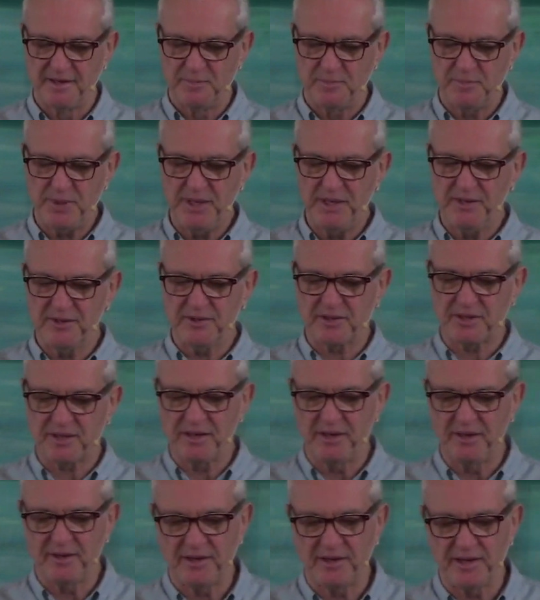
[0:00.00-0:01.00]
Peter
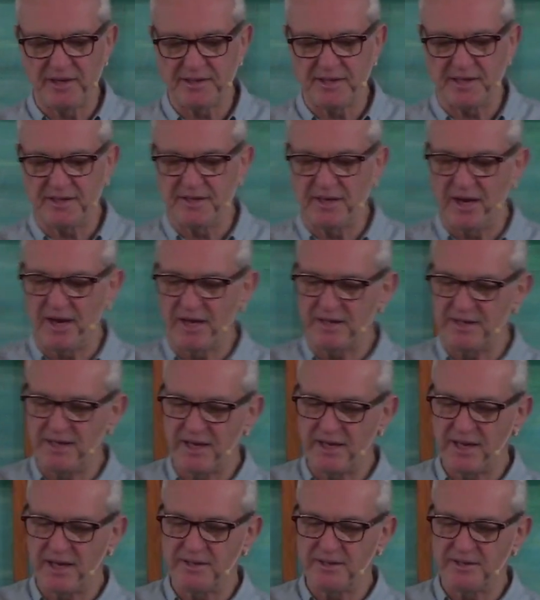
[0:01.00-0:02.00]
clearly did not
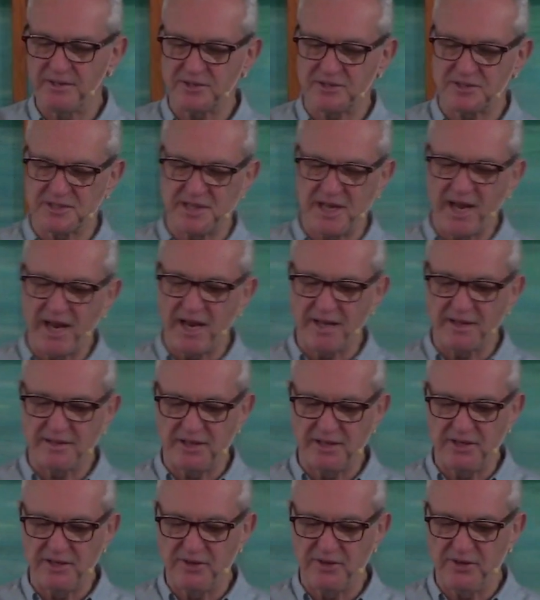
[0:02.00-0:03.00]
yet understand
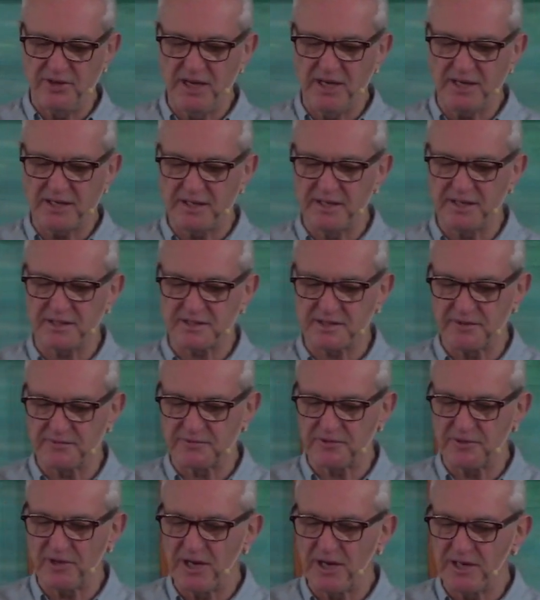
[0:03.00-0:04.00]
the uniqueness of
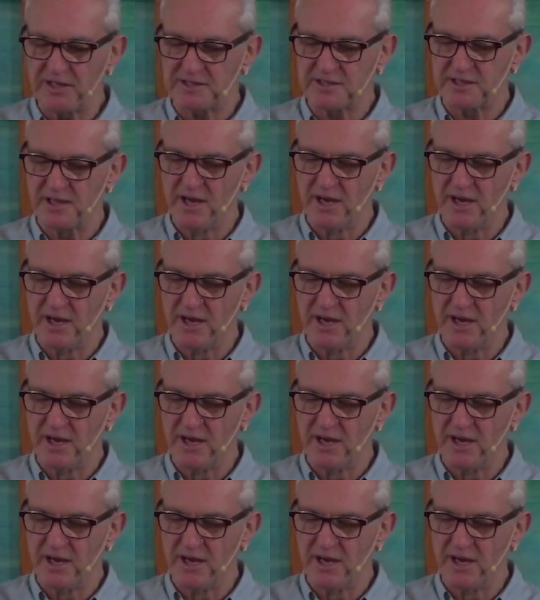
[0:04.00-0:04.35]
Christ,